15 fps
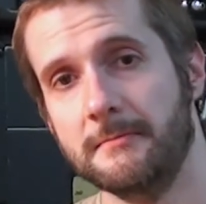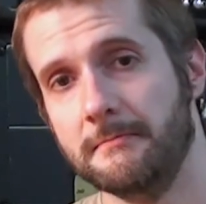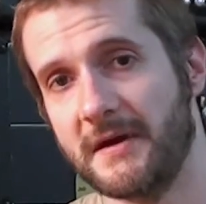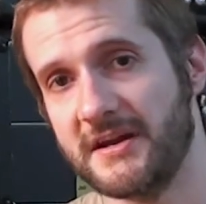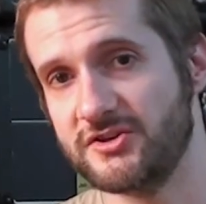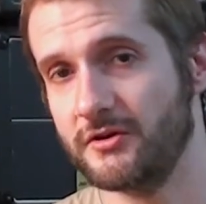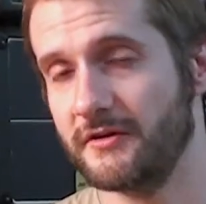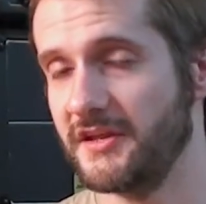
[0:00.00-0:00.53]

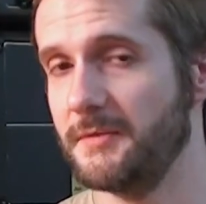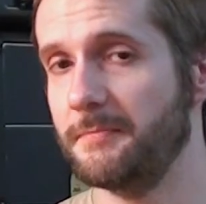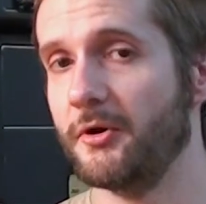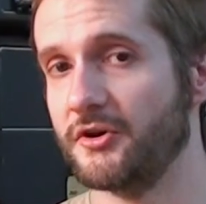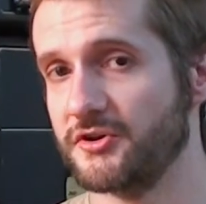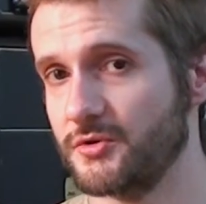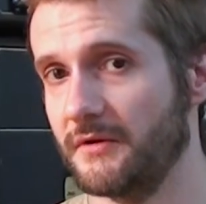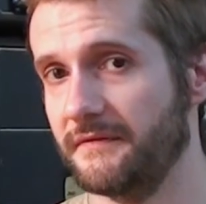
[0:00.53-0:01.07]
Make sure that you're
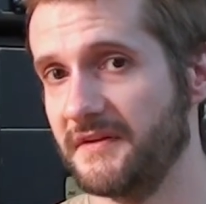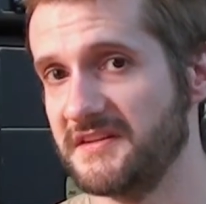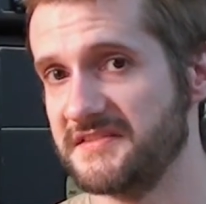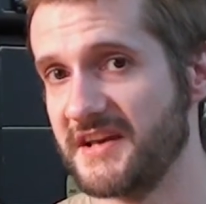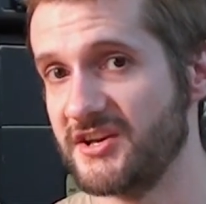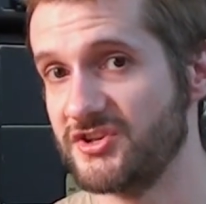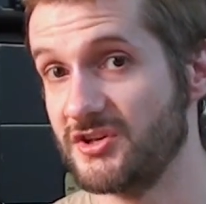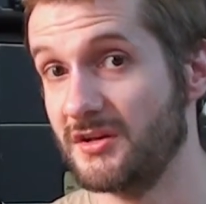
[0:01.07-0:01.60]
punctual for your
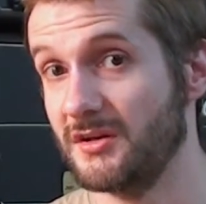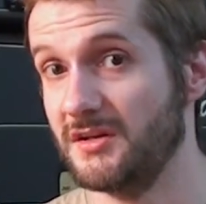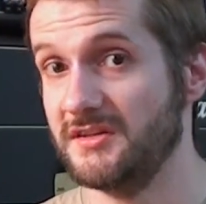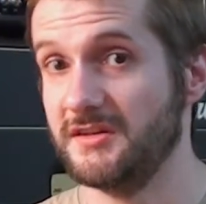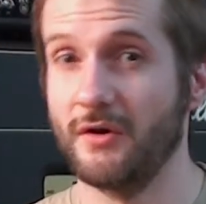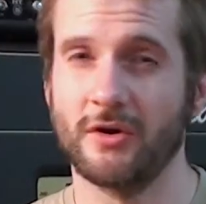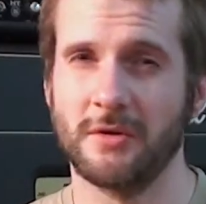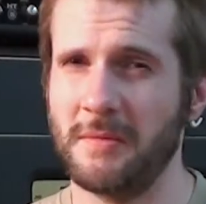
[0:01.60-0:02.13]
session. You
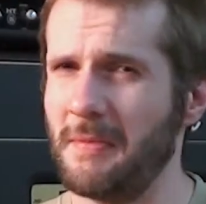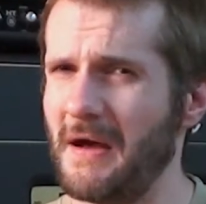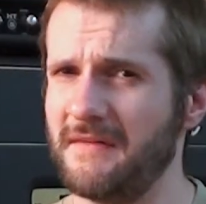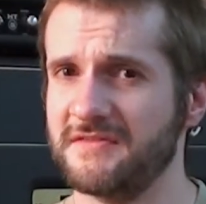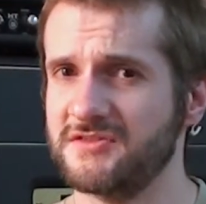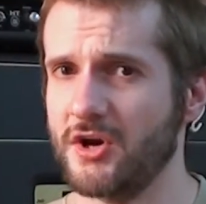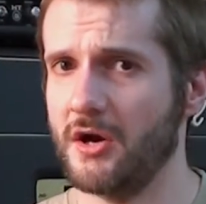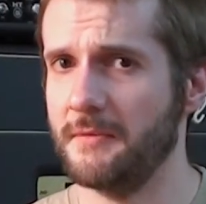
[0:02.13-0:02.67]
don't want to be paying
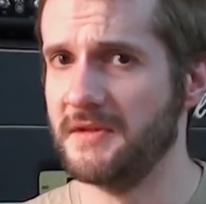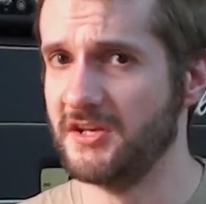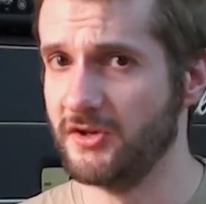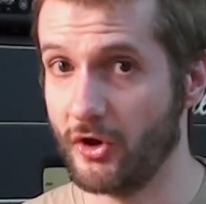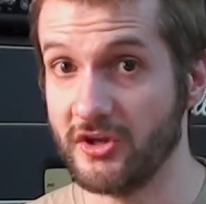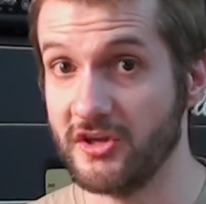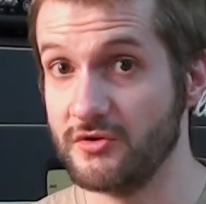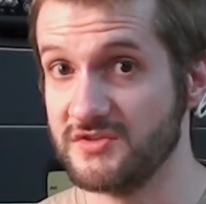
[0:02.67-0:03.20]
for time that you're
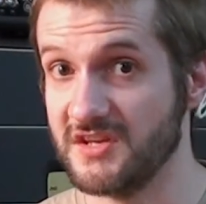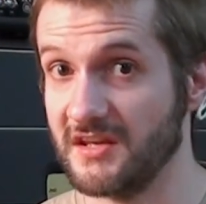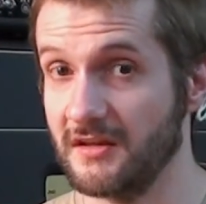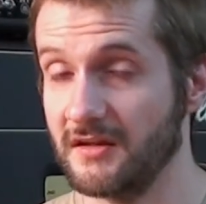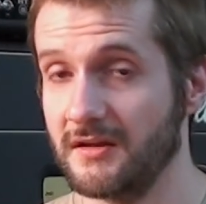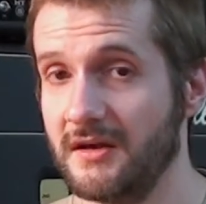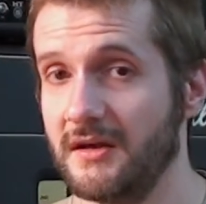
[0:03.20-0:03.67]
not using.